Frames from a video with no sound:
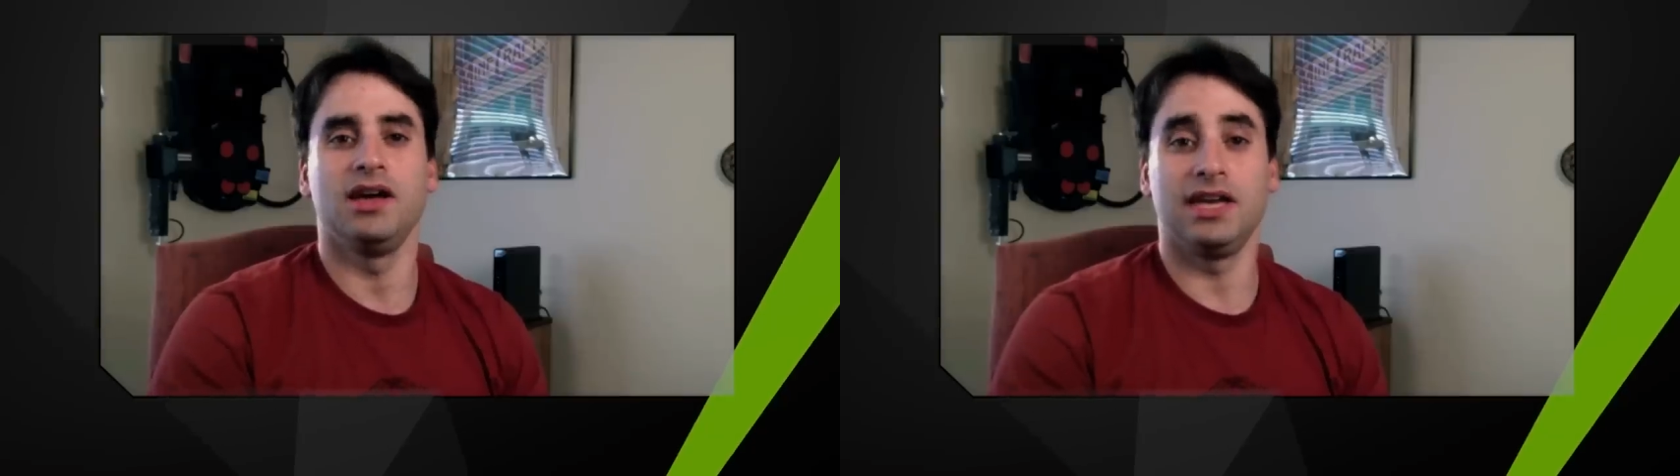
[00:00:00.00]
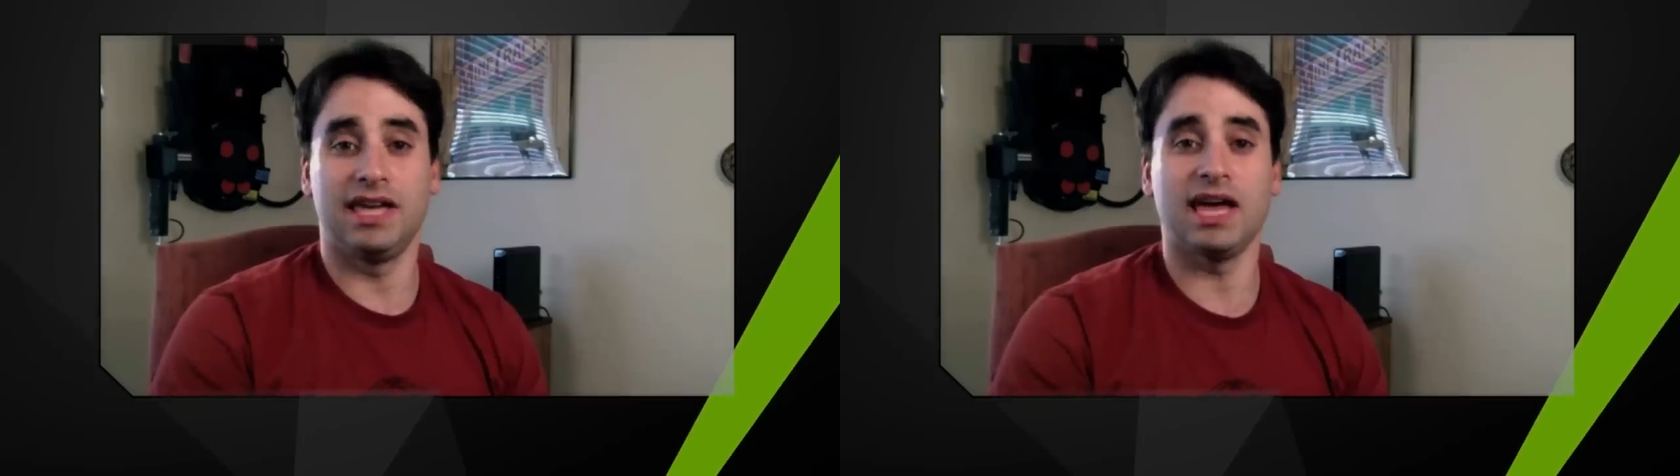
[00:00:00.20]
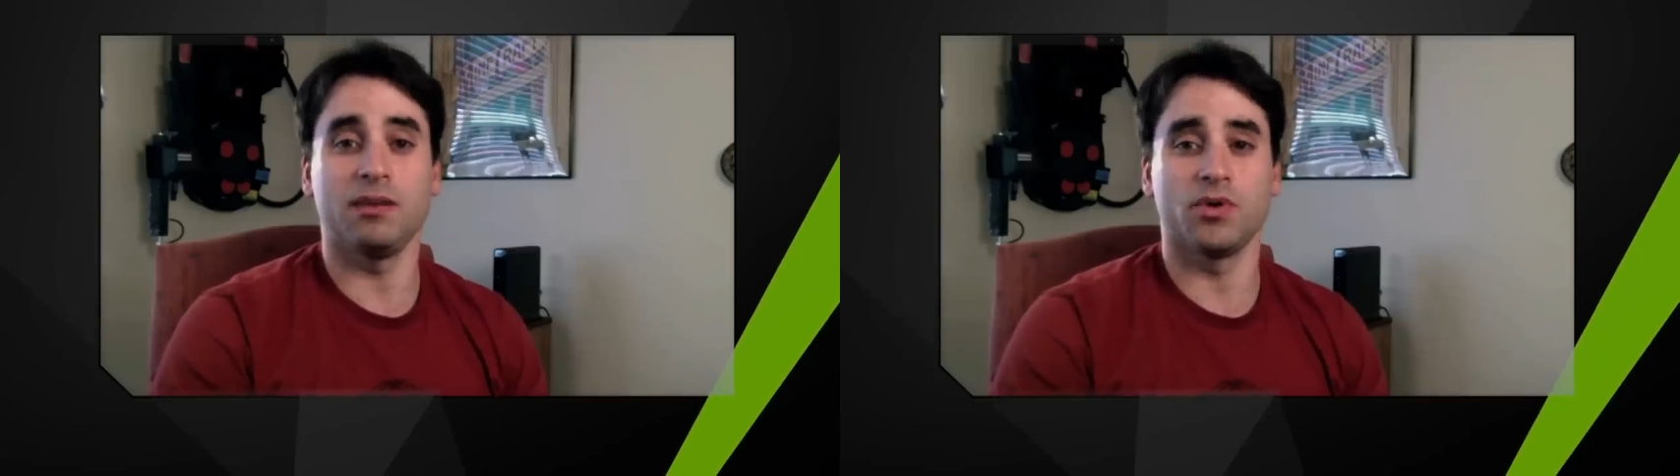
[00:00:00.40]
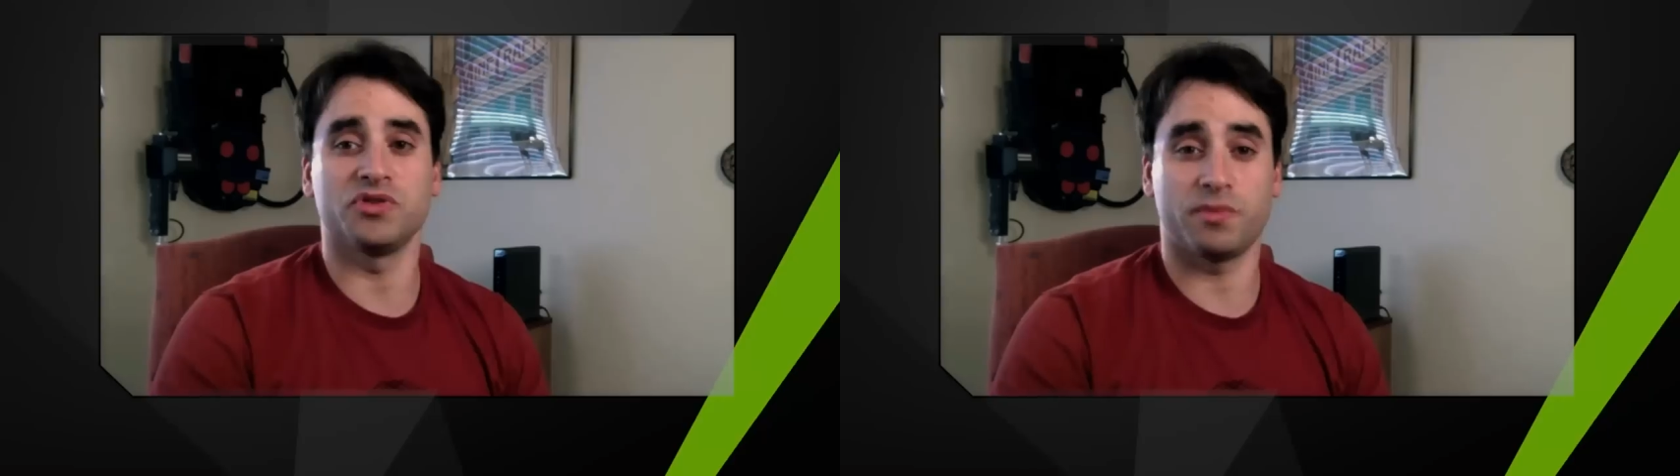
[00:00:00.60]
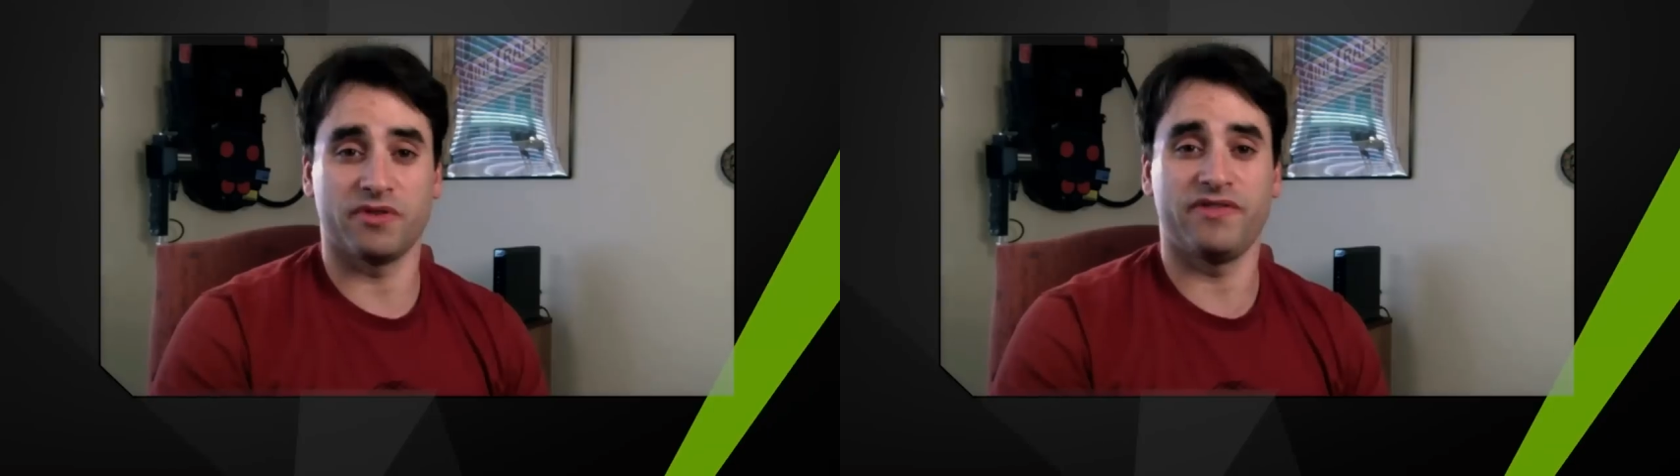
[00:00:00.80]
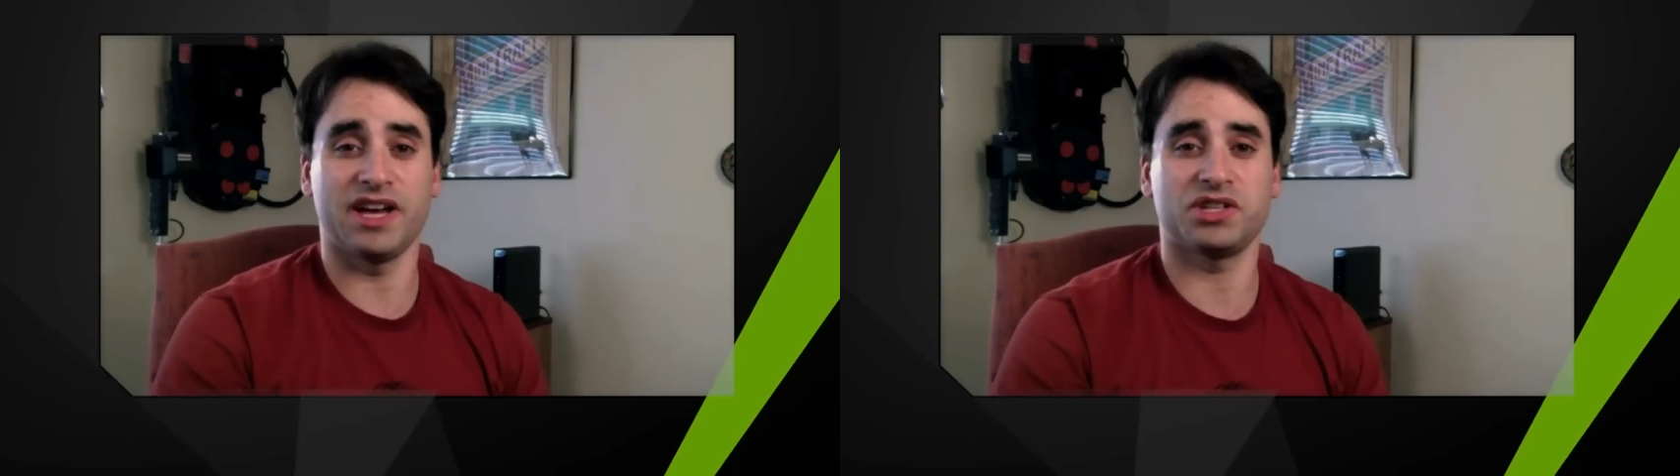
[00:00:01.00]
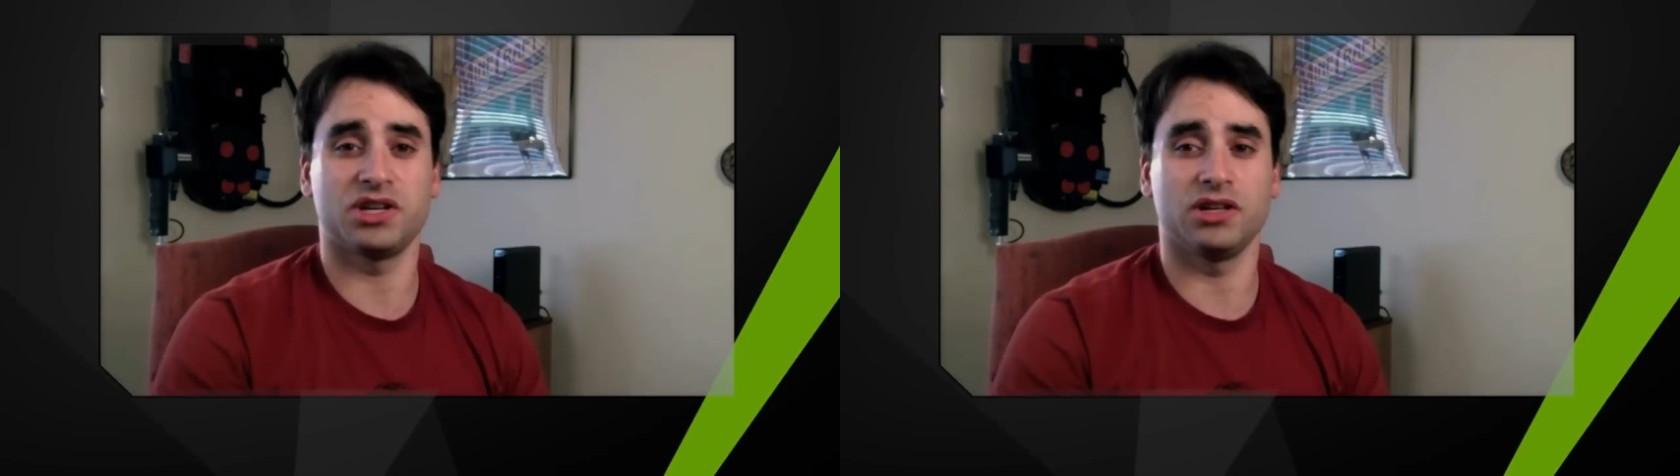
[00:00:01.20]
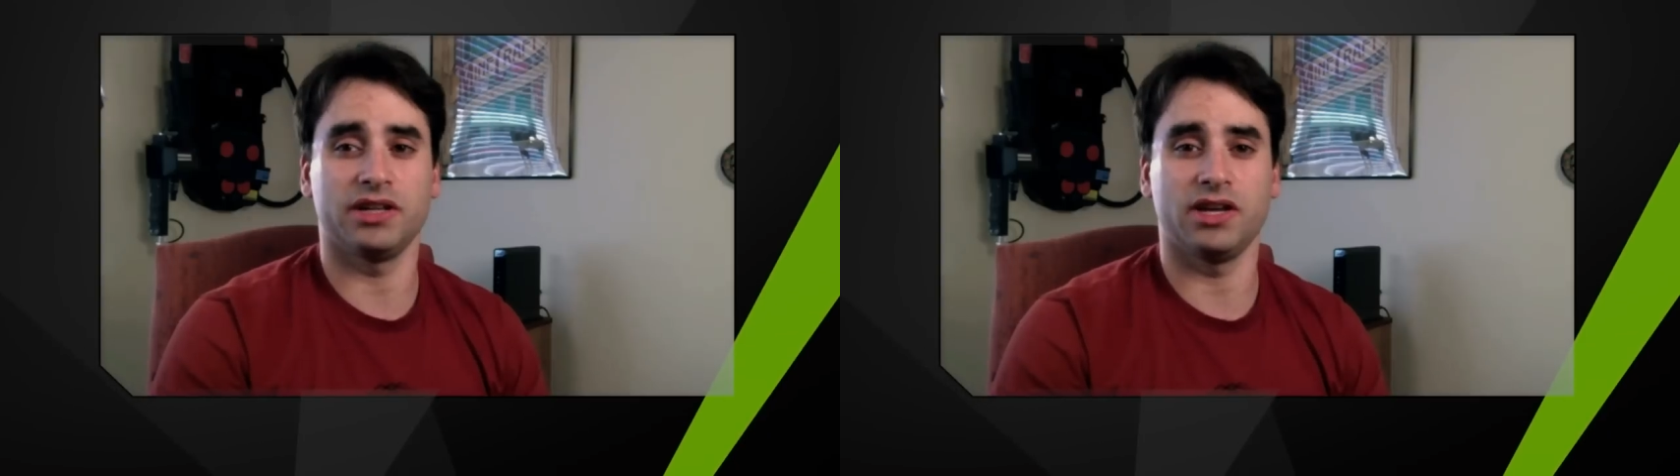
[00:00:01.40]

gamers professionally